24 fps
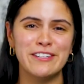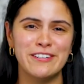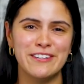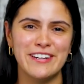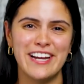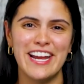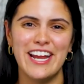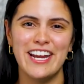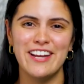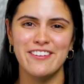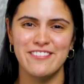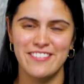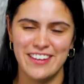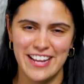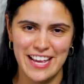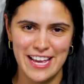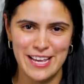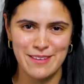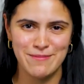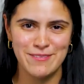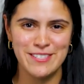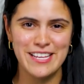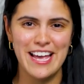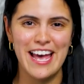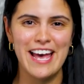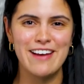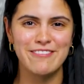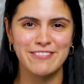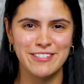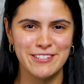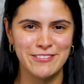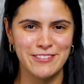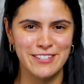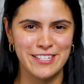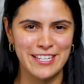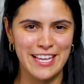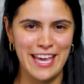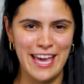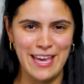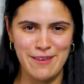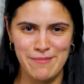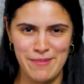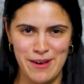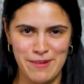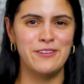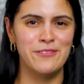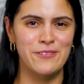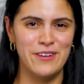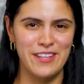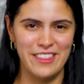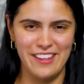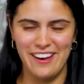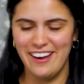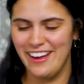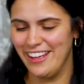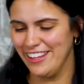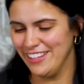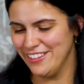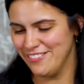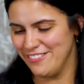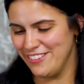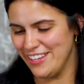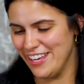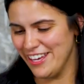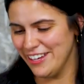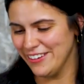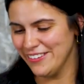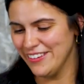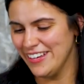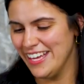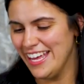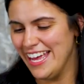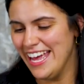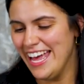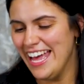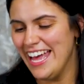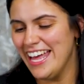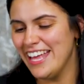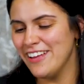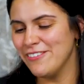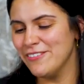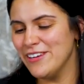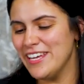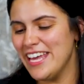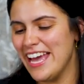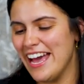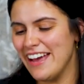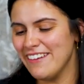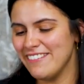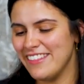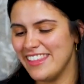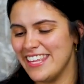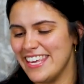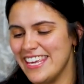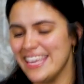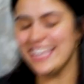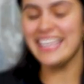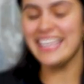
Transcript: creative names everyone came up with all of you. We have the